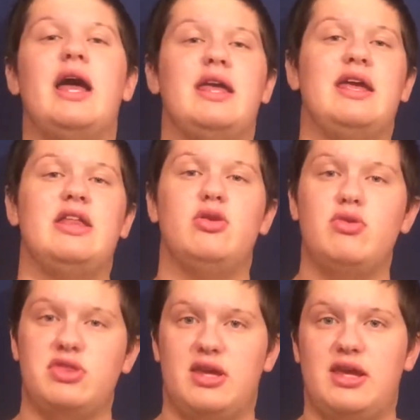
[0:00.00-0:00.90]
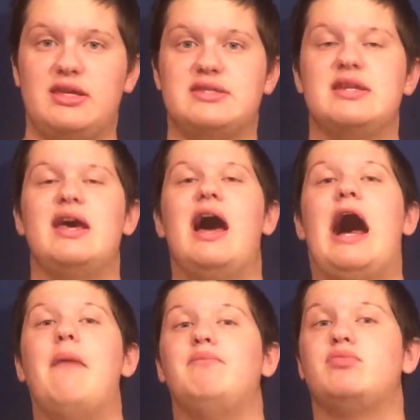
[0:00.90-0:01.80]
I can get new things.
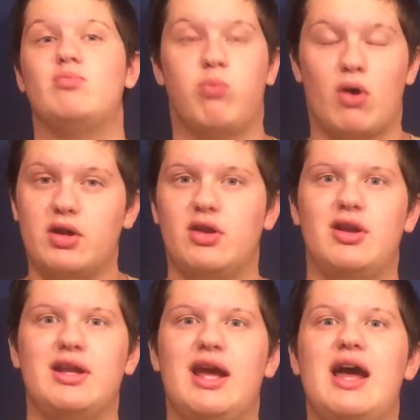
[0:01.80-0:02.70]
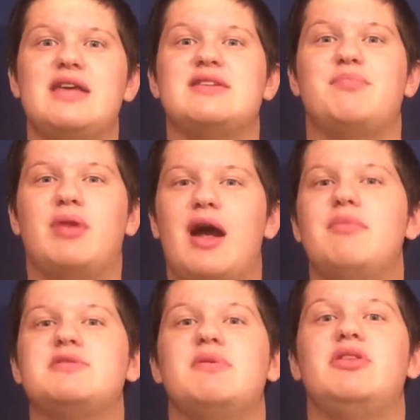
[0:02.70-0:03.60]
I'm working on it, guys. I
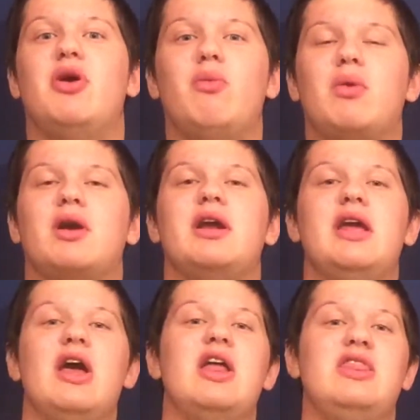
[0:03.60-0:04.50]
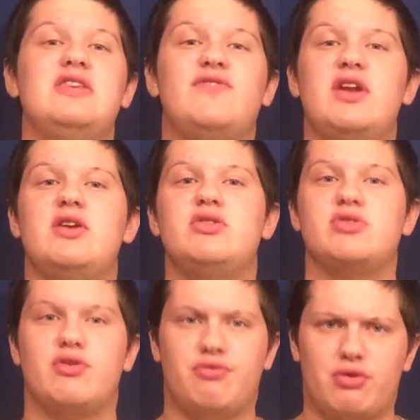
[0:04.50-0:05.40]
promise, but don't worry. These videos
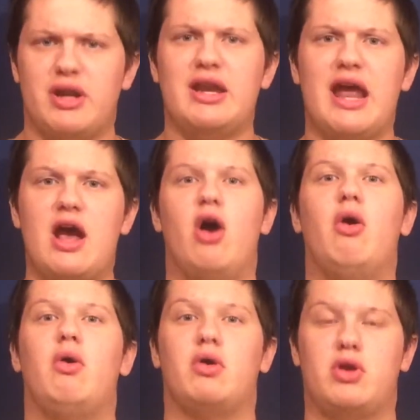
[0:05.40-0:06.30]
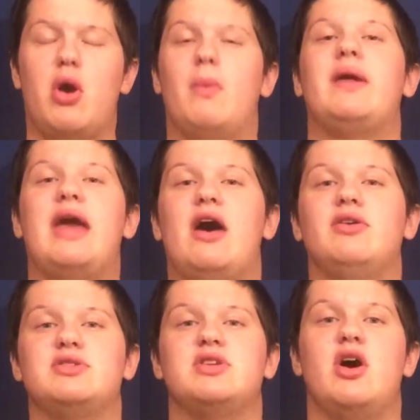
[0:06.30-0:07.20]
are for right now going
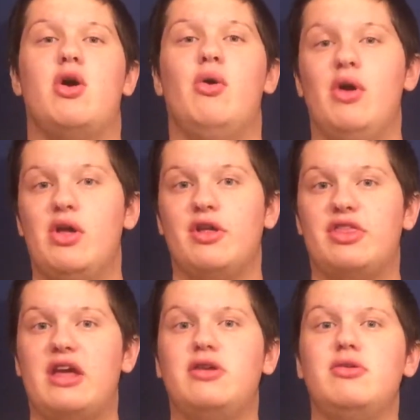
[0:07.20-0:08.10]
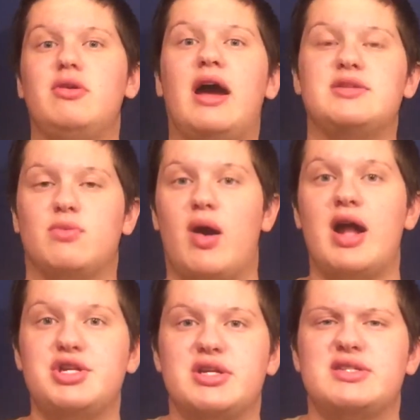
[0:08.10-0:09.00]
out. So thank you guys for
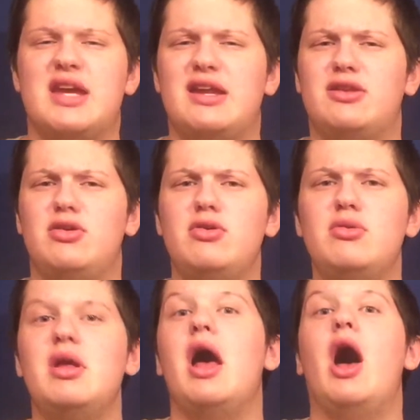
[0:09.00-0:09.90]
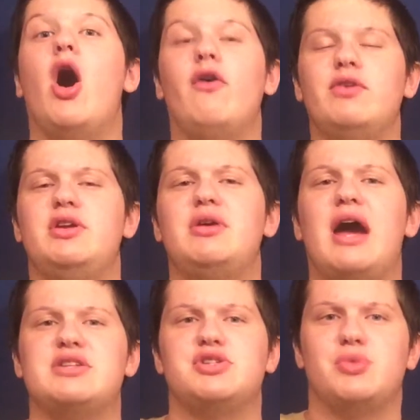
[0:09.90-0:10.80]
watching. Staying tuned. Hopefully, you
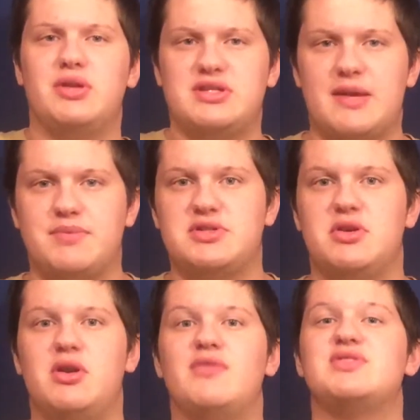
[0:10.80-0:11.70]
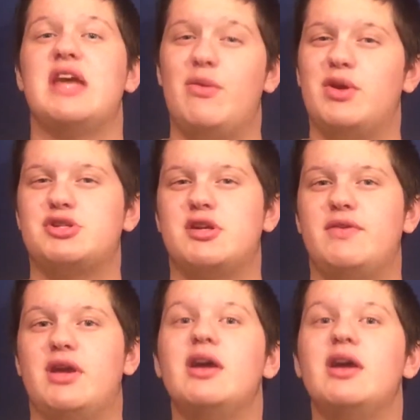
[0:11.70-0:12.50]
guys enjoy this episode of Say What Trivia.